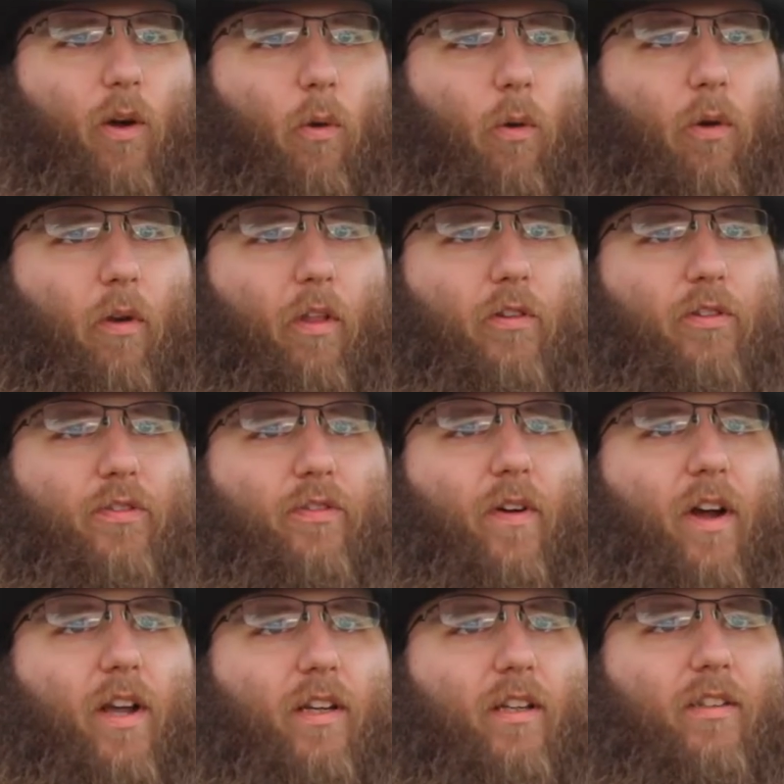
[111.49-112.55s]
all of those
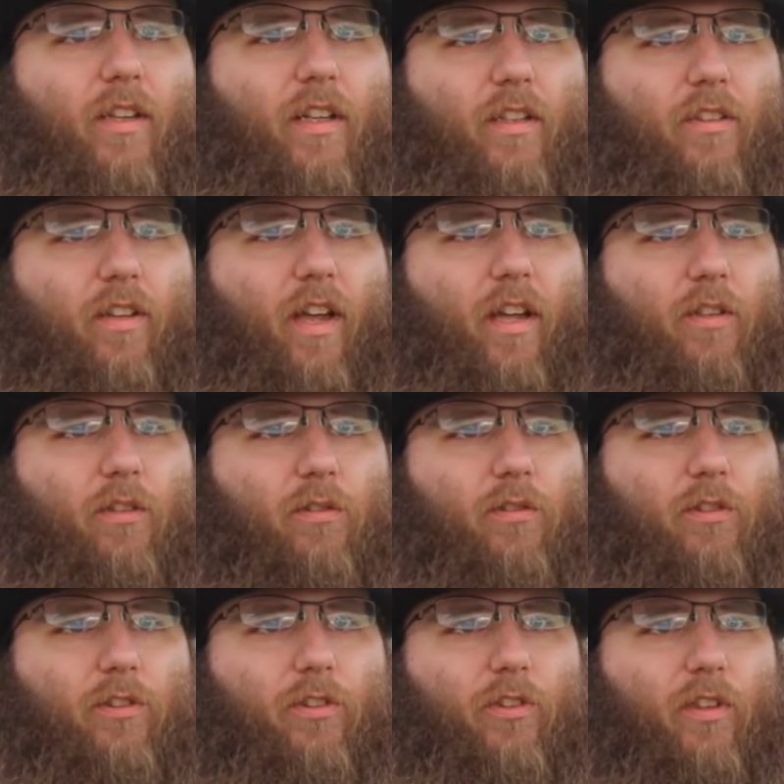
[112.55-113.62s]
finer
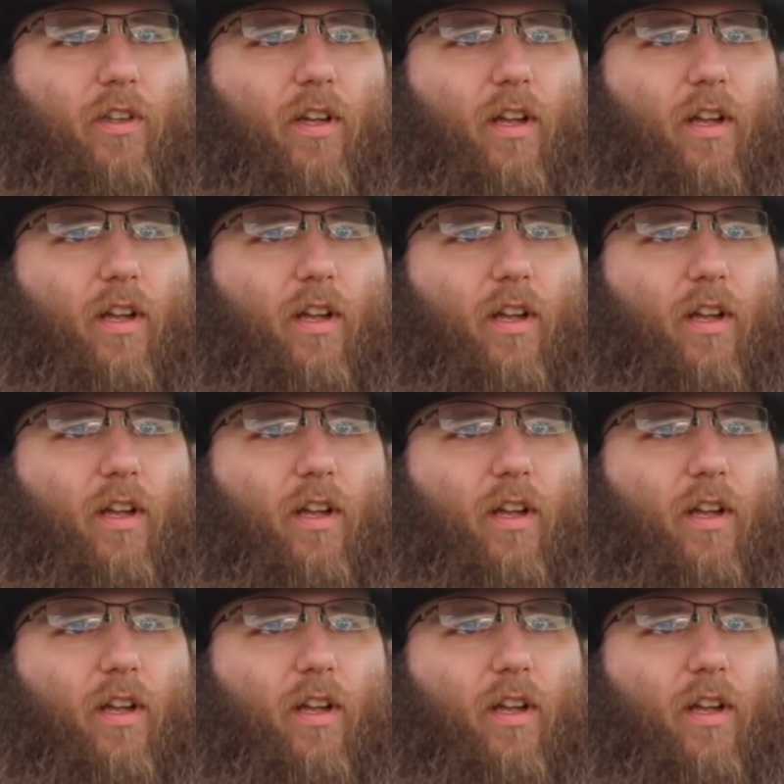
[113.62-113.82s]
details.